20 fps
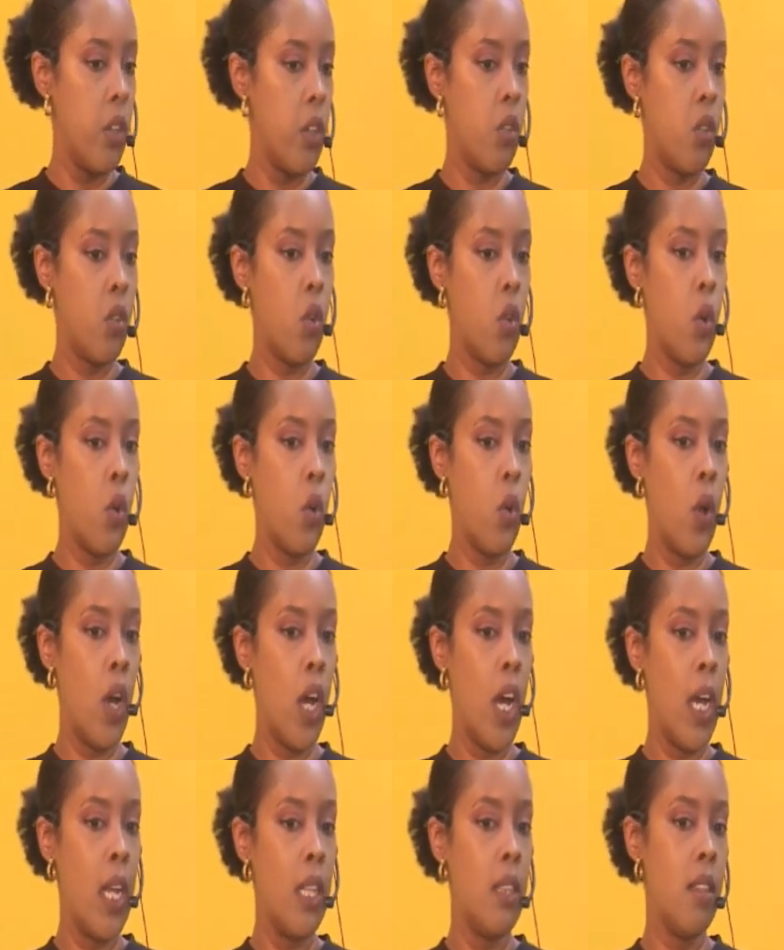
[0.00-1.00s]
So
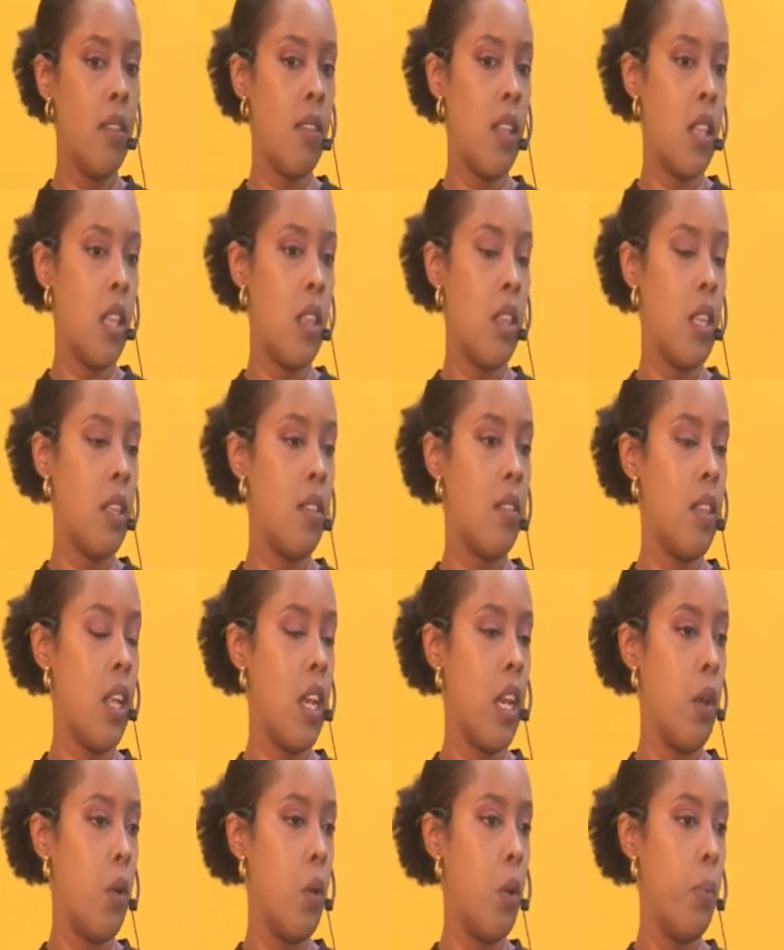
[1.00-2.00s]
these are the things that
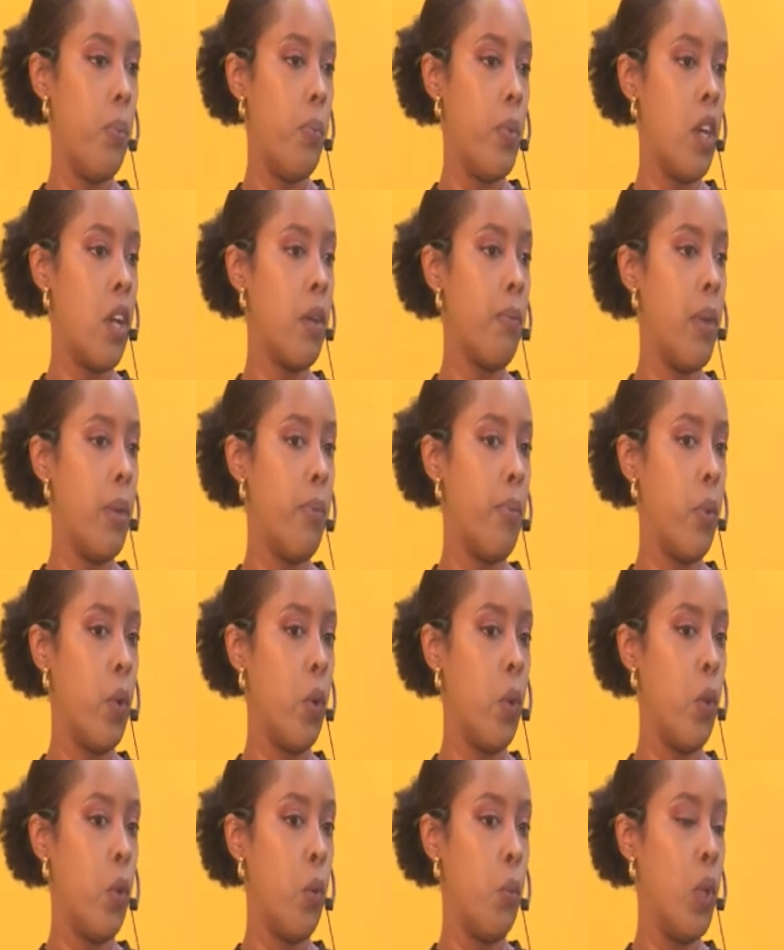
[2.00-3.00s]
I hope young
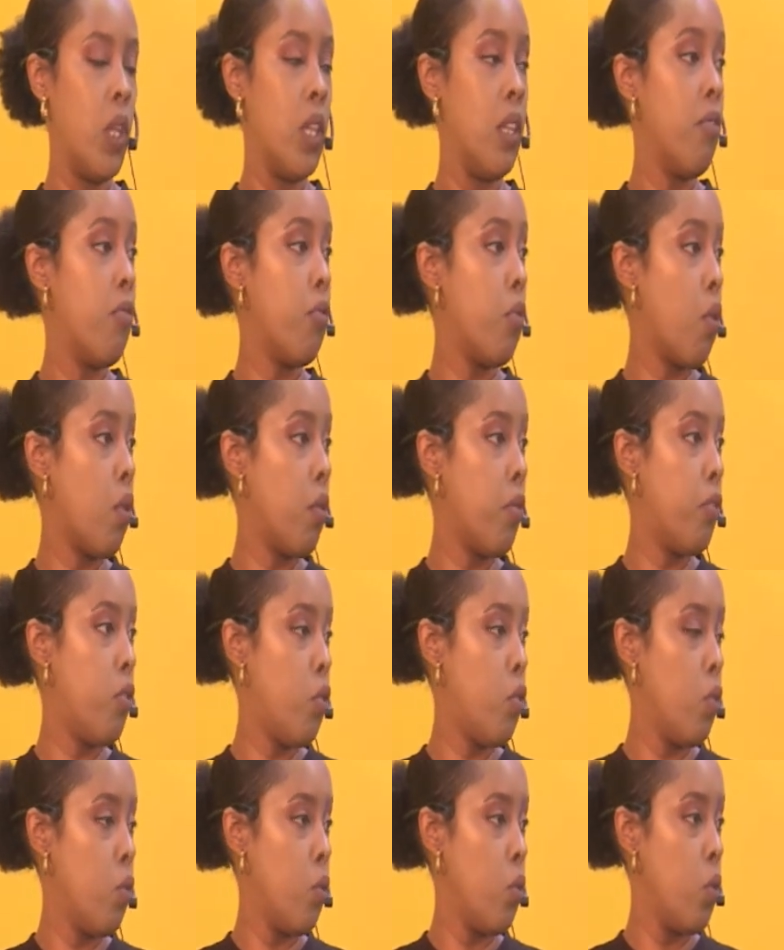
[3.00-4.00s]
people will evolve
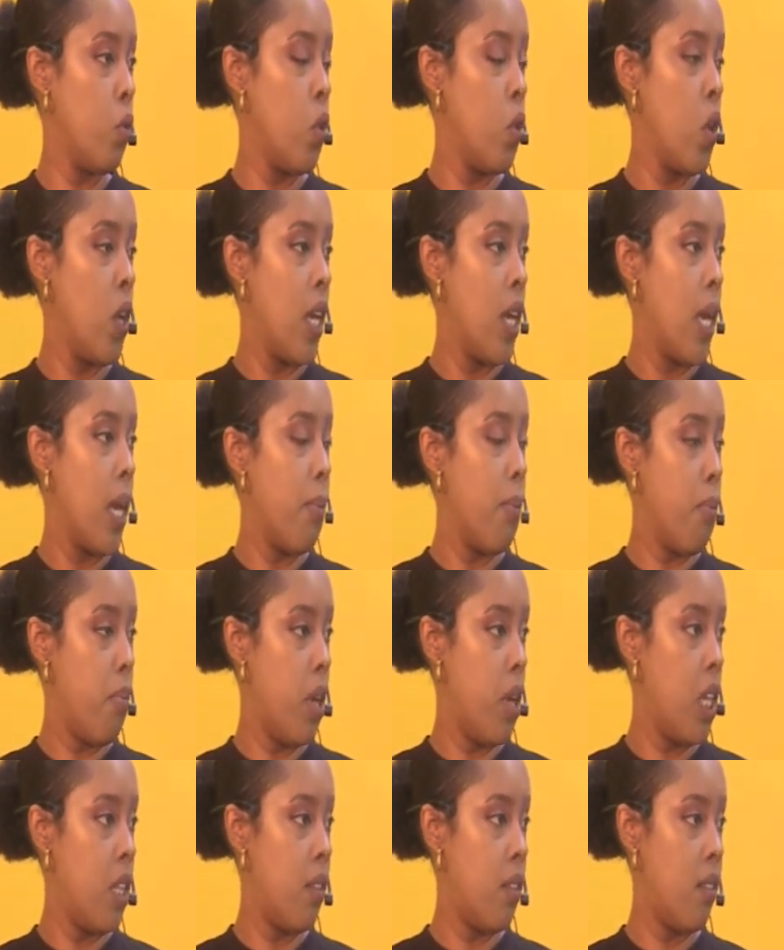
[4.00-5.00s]
to
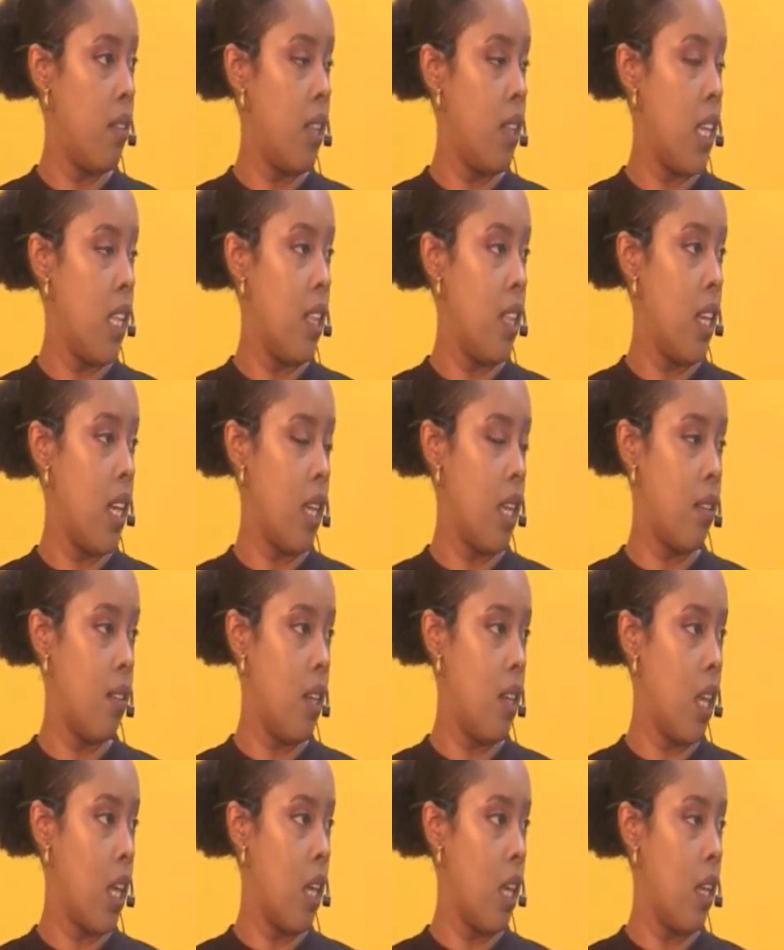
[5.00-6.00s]
embrace in the next
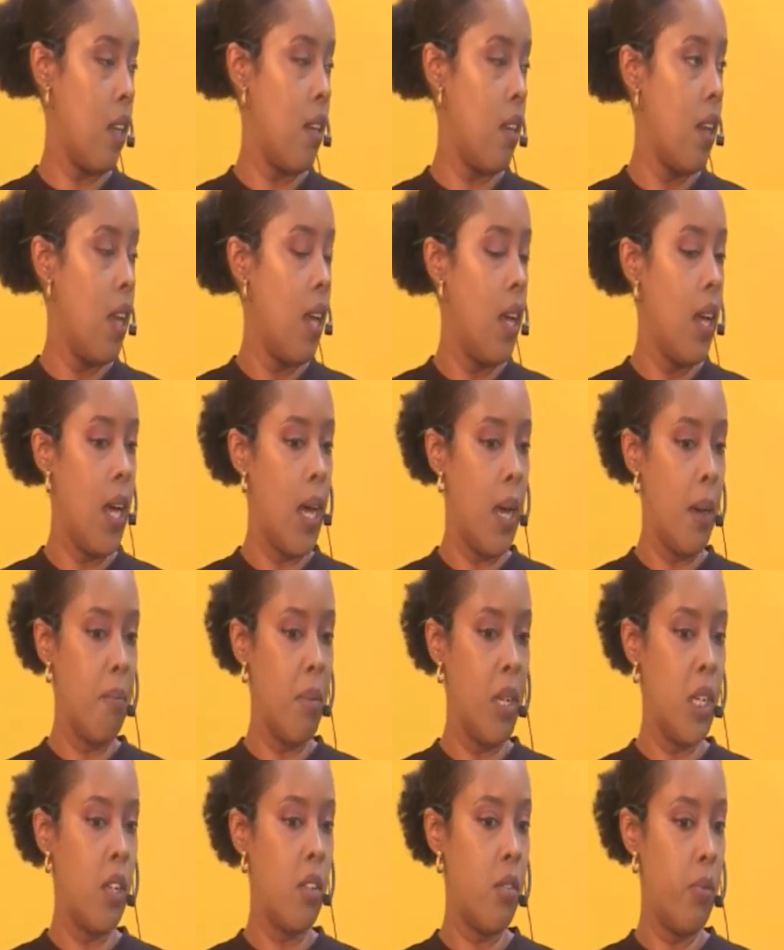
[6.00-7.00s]
decade,
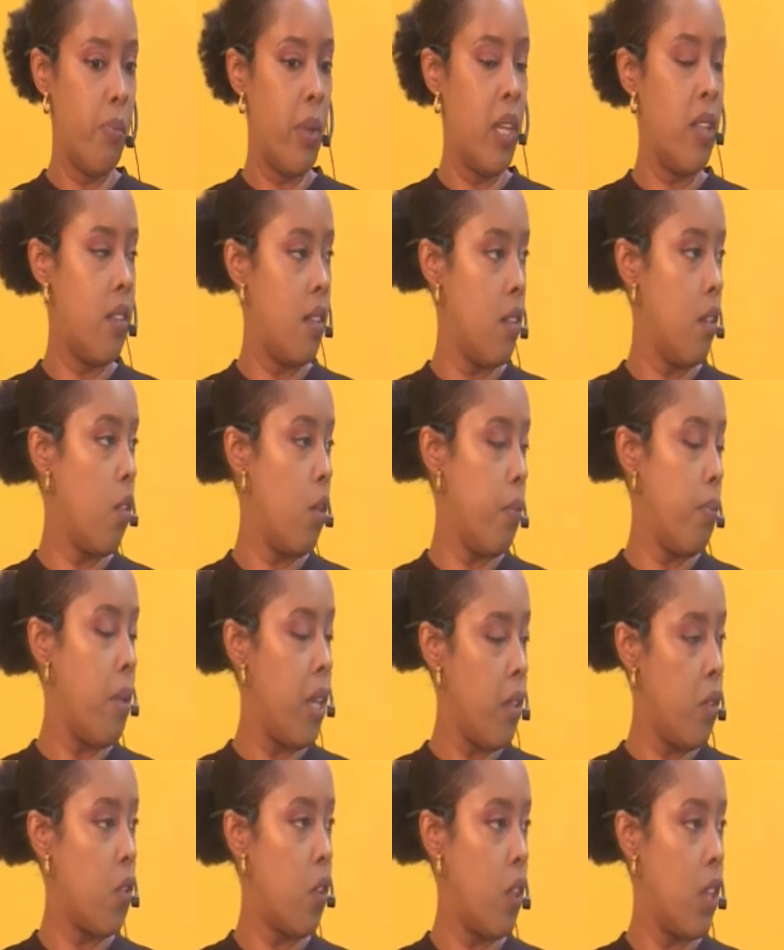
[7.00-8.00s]
but just
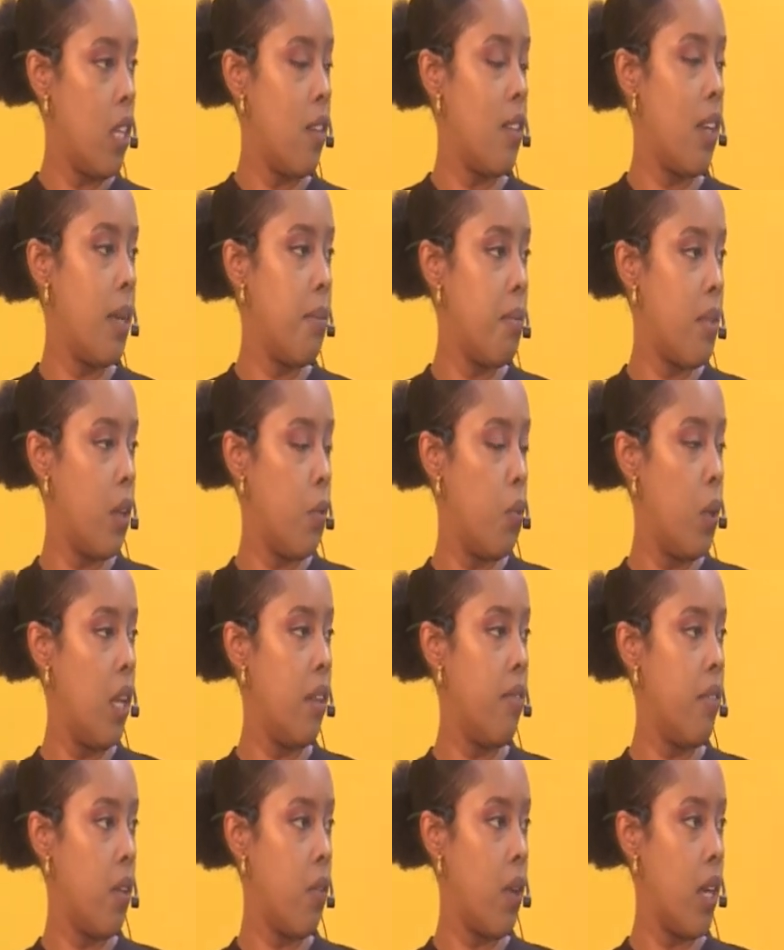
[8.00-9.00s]
based on the times that we
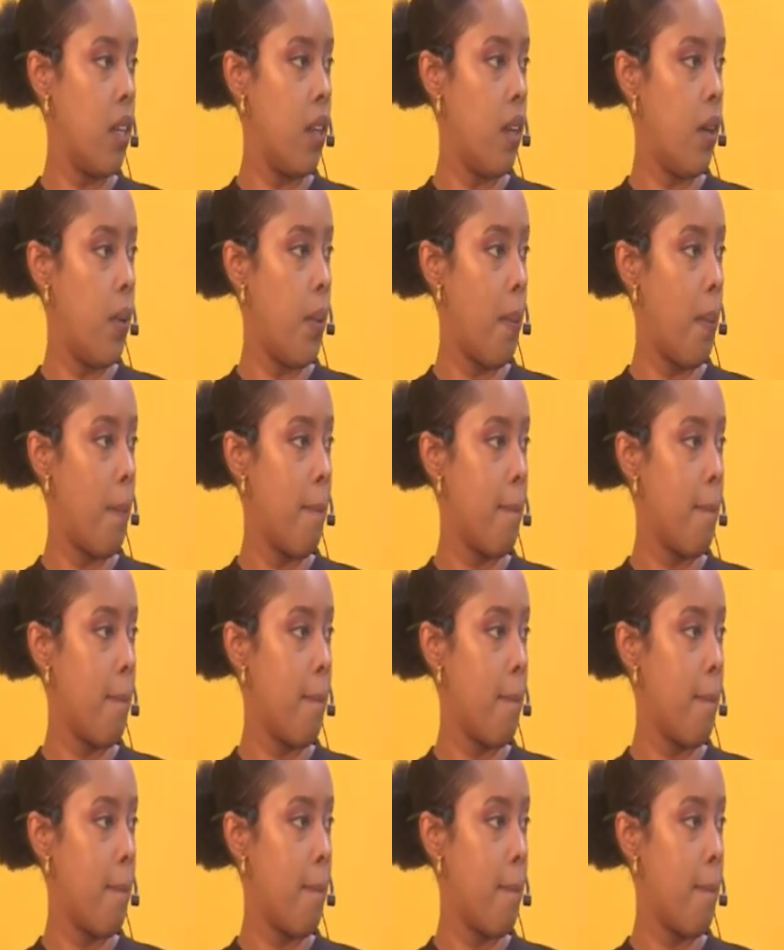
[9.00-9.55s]
live in right now.